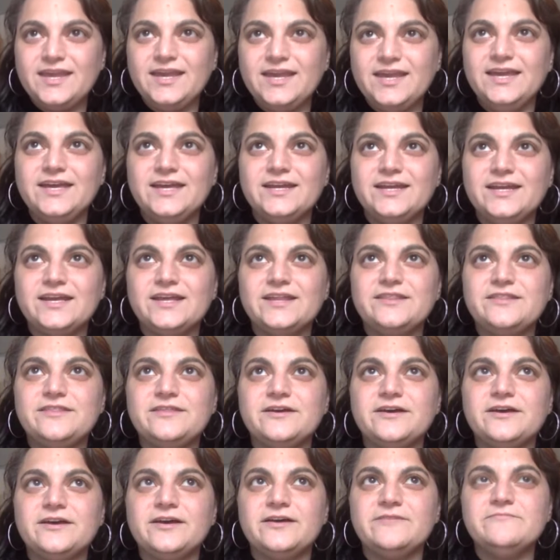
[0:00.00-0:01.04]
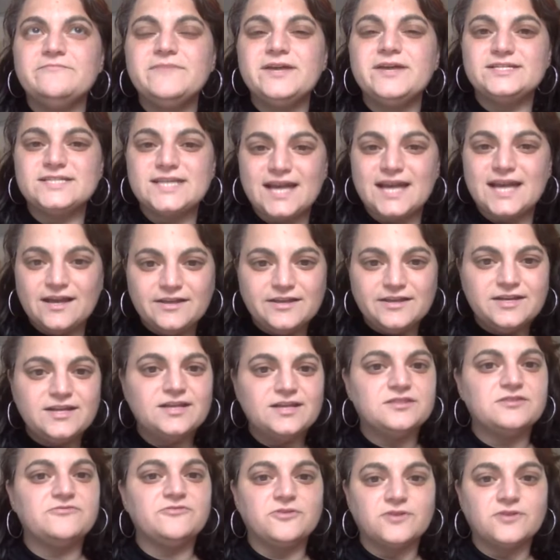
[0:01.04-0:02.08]
in the mentality
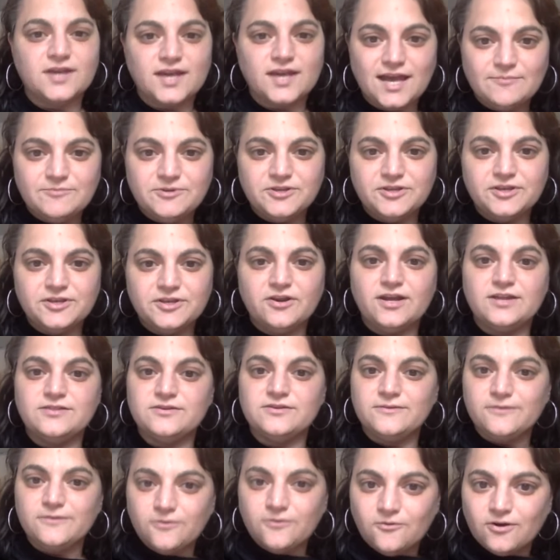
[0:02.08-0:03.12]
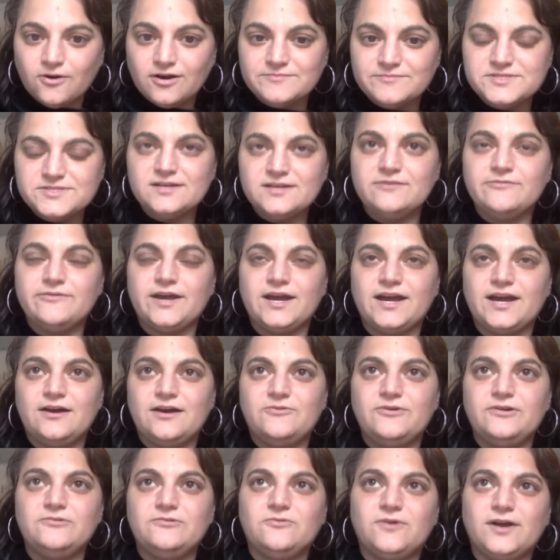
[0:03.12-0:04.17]
and the vocabulary and the norms of
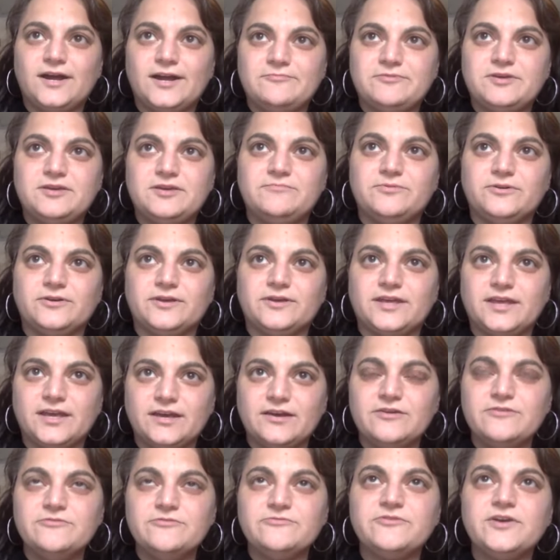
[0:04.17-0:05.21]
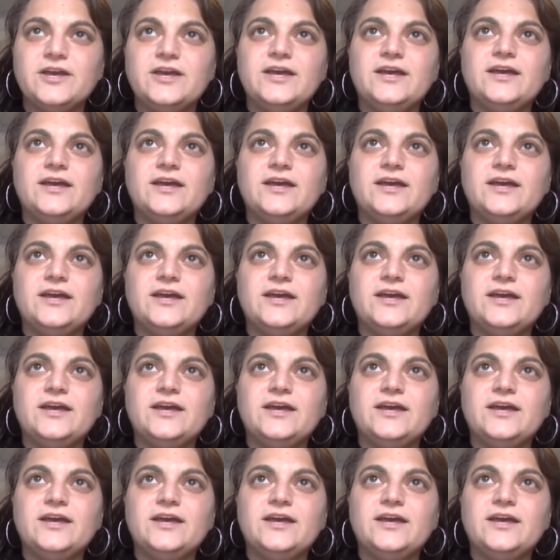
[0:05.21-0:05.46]
how and why people give